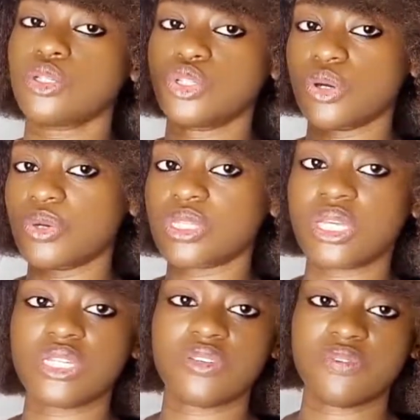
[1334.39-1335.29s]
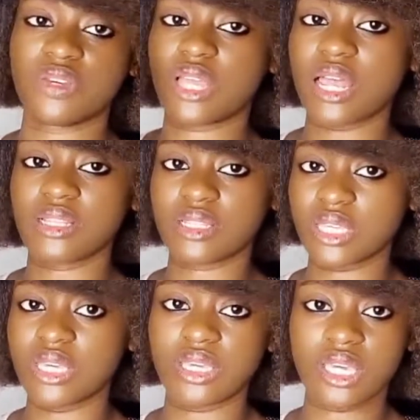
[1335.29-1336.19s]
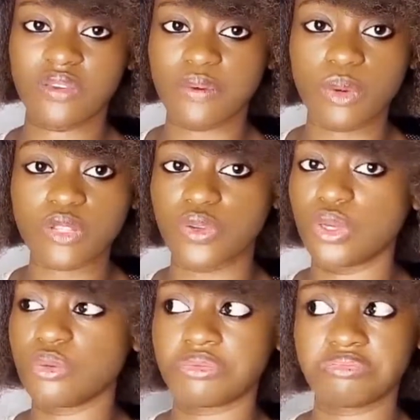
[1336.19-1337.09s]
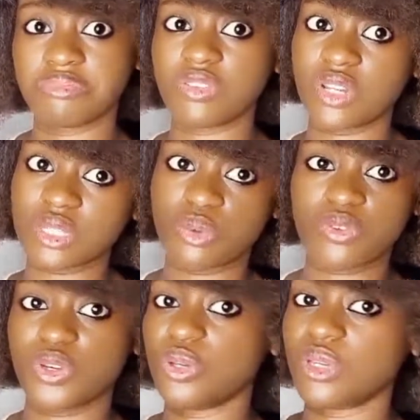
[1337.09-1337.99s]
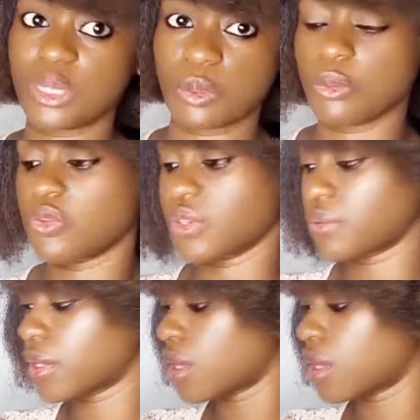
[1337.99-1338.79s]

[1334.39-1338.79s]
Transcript: Do your research and see if it works for you. If it doesn't work for you, keep it moving.